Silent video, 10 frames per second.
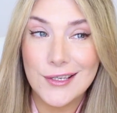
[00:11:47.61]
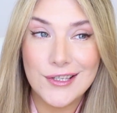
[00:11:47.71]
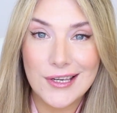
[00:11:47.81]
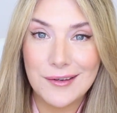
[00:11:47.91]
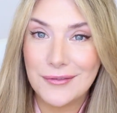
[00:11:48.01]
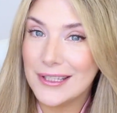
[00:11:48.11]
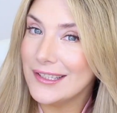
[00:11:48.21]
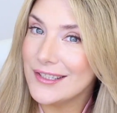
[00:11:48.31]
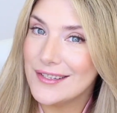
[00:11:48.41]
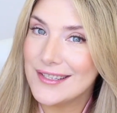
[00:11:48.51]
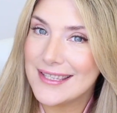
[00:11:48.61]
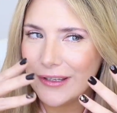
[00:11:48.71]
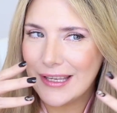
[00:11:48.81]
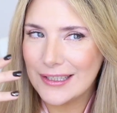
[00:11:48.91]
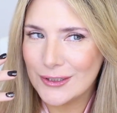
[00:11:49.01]
cheek fillers,
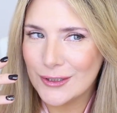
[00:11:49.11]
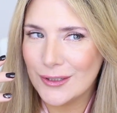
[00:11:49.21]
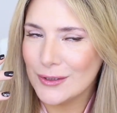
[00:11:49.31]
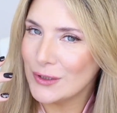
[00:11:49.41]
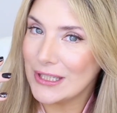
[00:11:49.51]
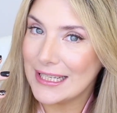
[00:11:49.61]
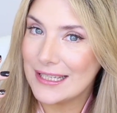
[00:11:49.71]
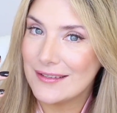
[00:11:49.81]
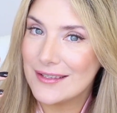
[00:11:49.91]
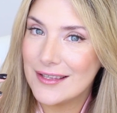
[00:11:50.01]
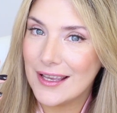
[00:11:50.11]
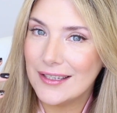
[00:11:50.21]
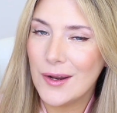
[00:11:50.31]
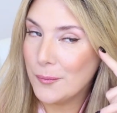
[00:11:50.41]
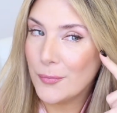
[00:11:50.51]
younger looking
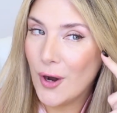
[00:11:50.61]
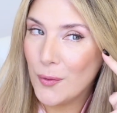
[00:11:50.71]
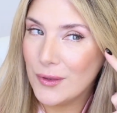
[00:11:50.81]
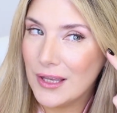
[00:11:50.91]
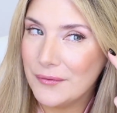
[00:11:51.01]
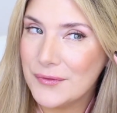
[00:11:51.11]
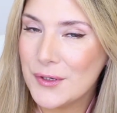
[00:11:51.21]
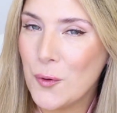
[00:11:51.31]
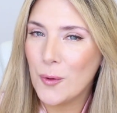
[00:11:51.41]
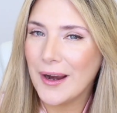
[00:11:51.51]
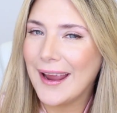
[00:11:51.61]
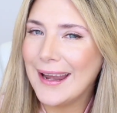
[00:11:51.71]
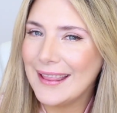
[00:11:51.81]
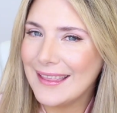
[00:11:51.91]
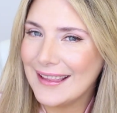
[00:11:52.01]
skin, a brow lift, or
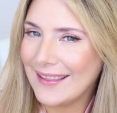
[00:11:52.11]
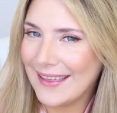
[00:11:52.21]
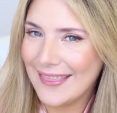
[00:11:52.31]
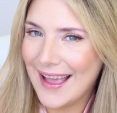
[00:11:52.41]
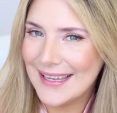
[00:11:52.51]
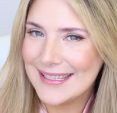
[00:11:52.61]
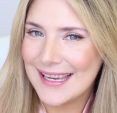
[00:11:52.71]
anything like that.